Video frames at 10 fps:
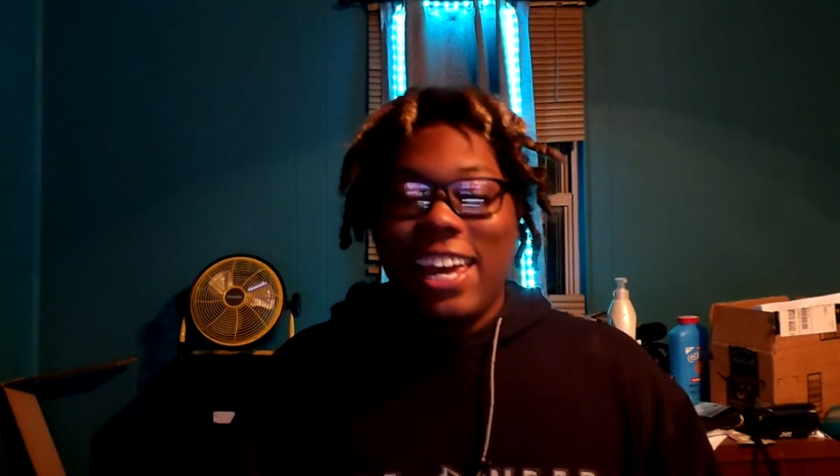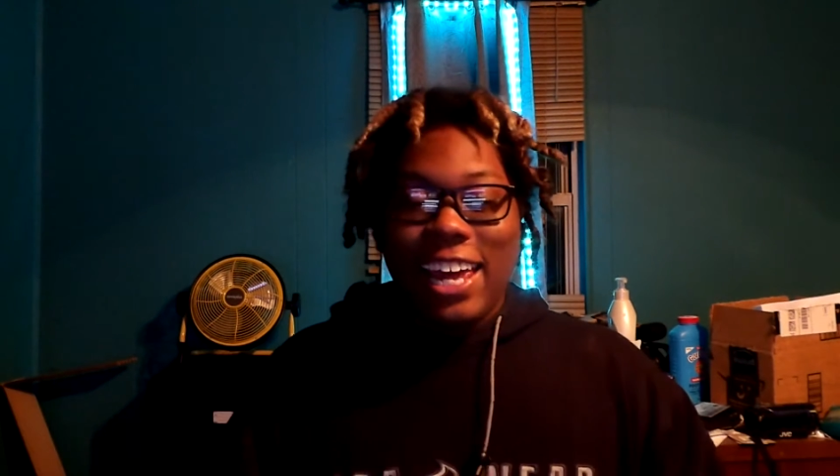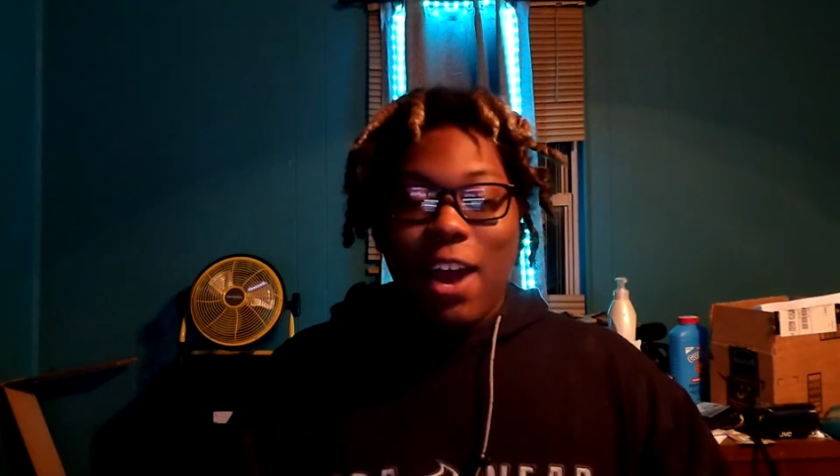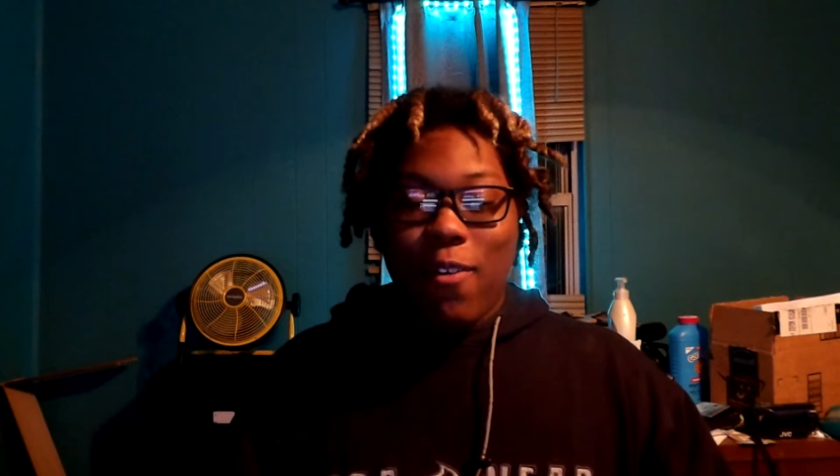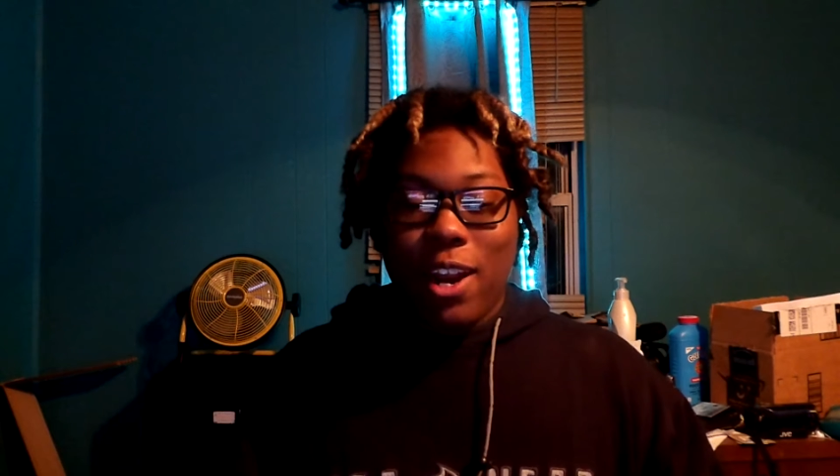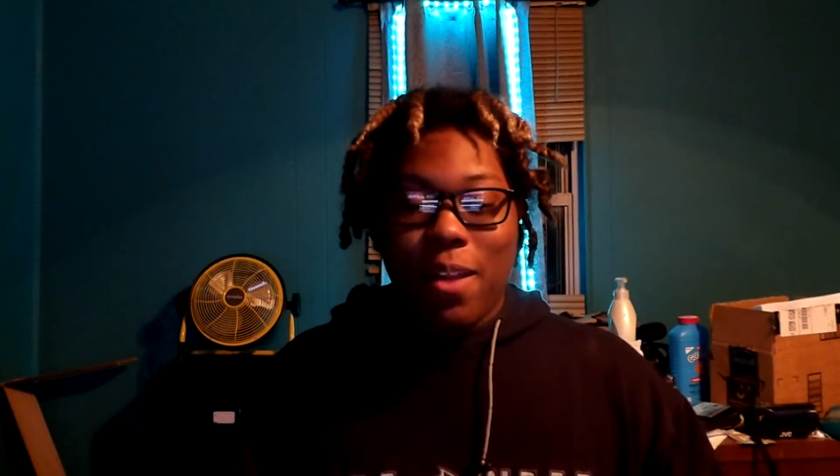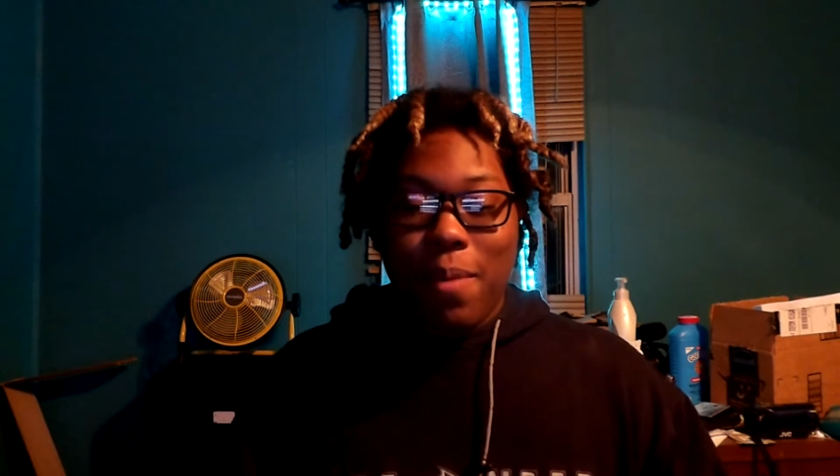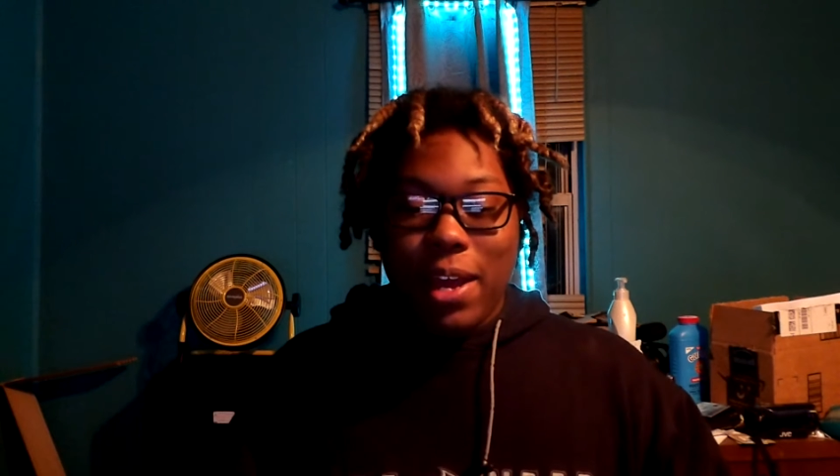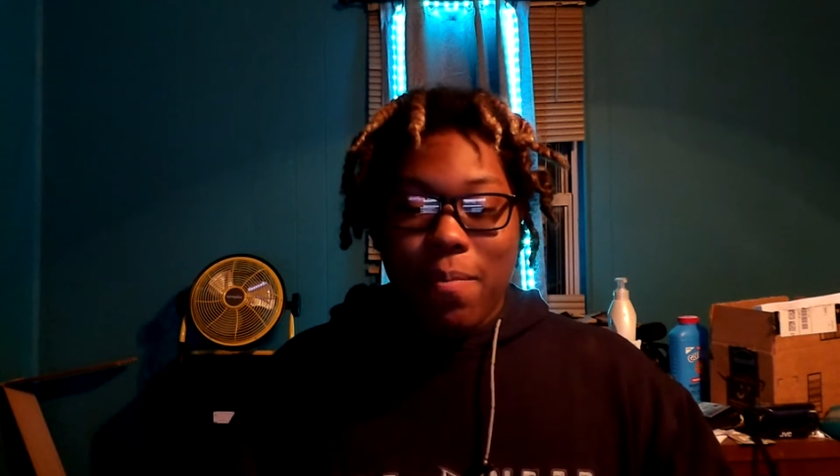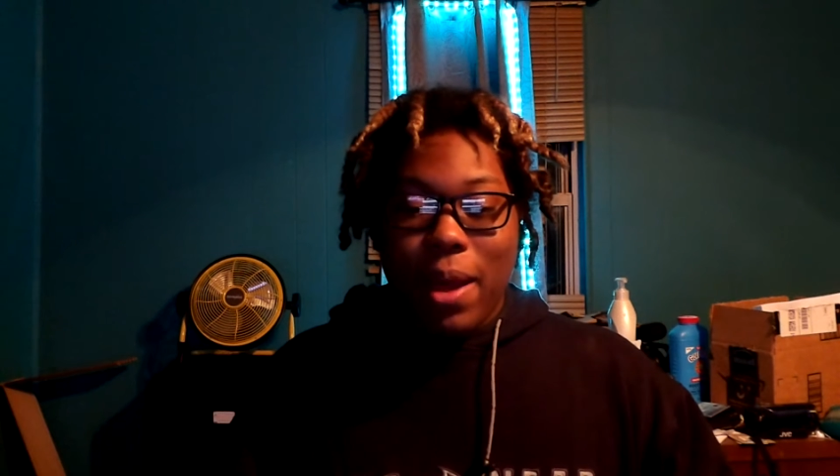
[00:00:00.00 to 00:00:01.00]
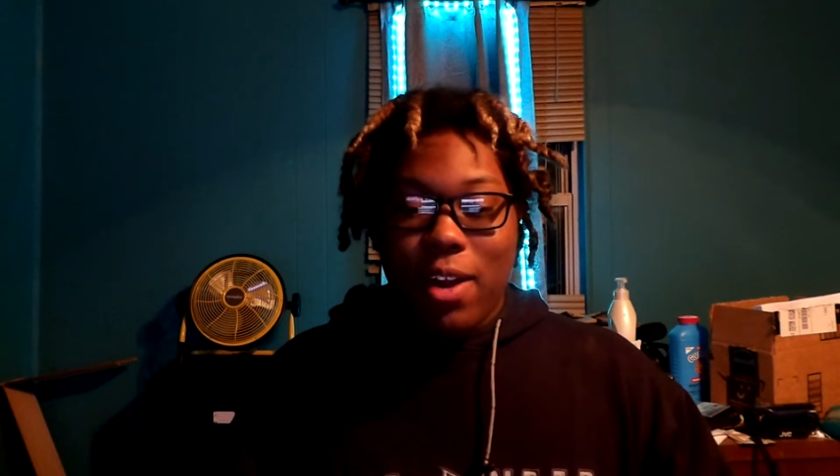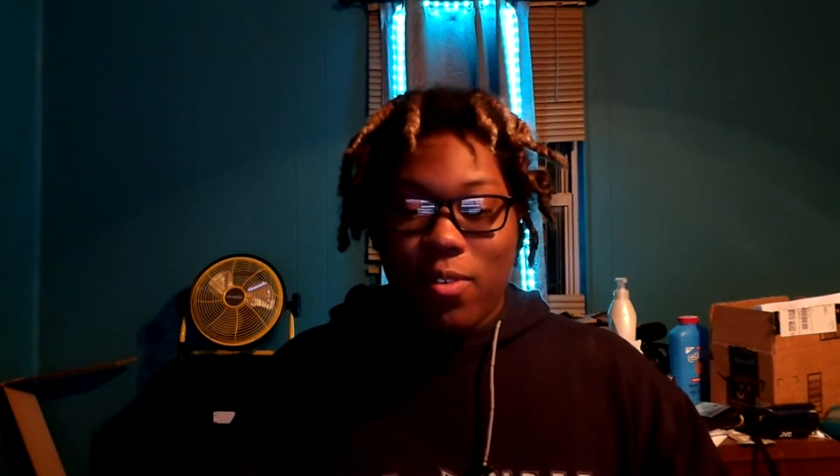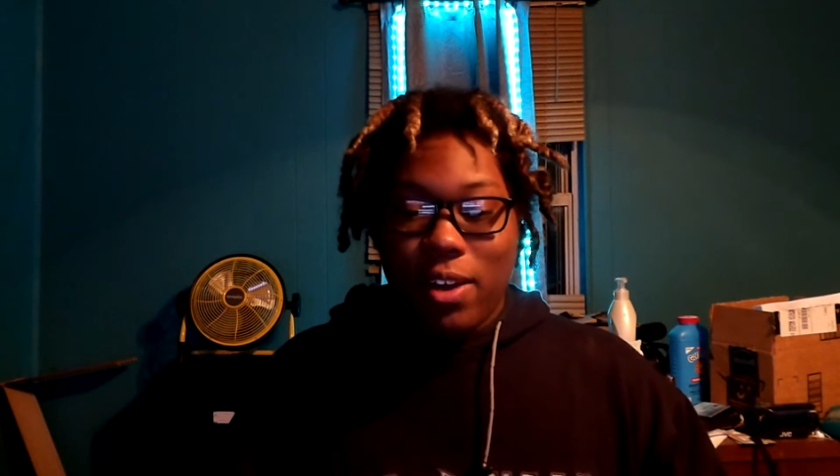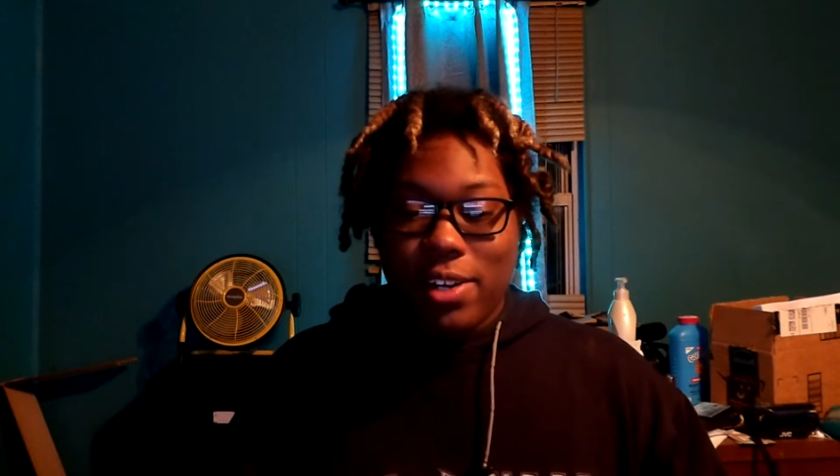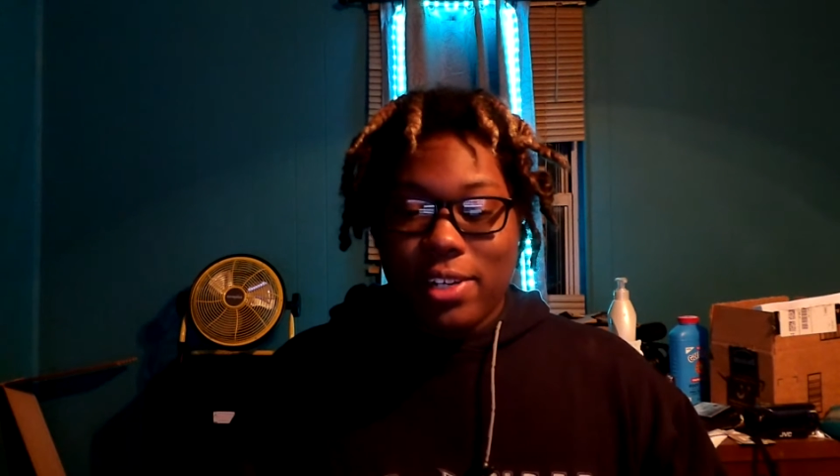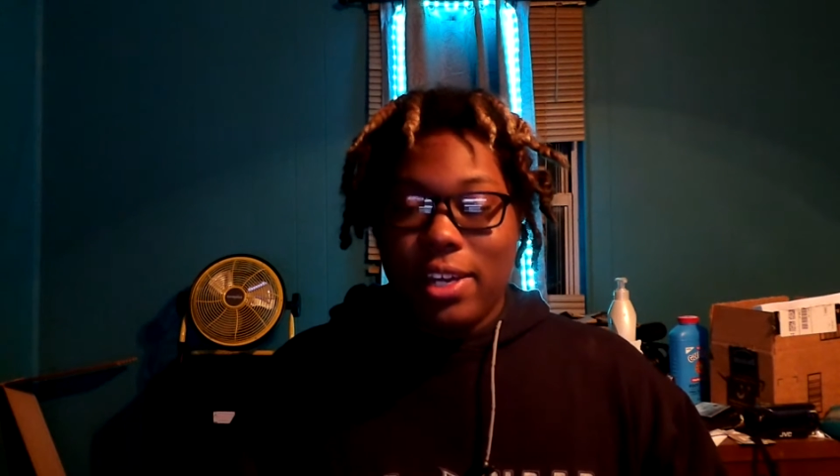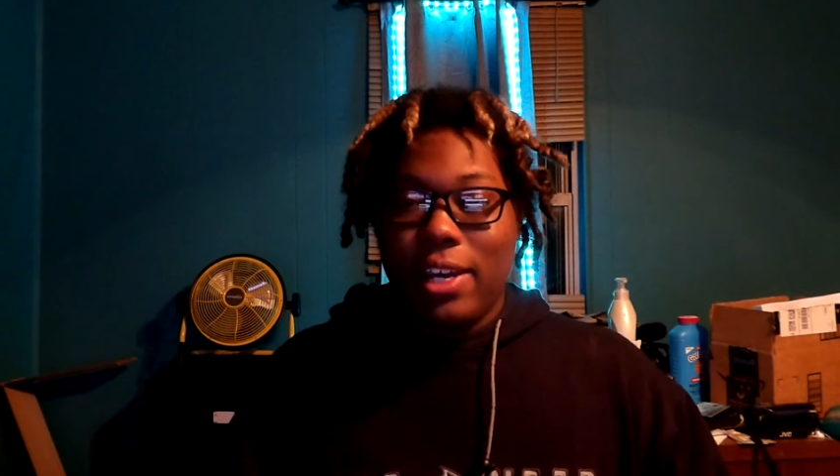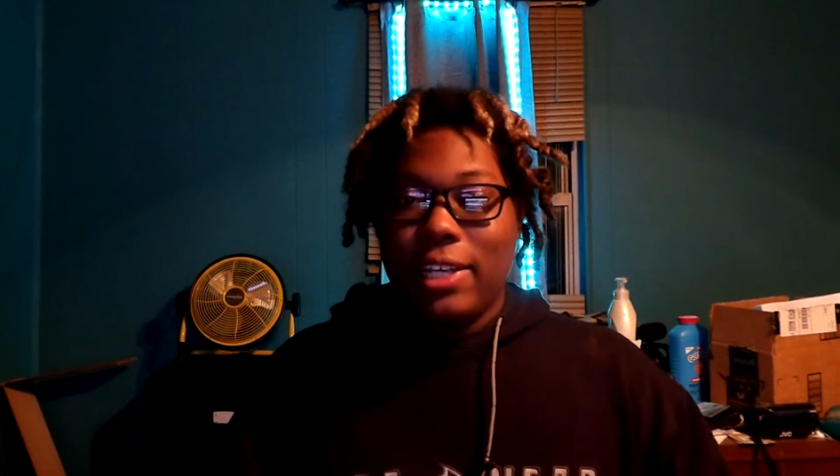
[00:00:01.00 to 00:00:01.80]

and I wanted to make a better one,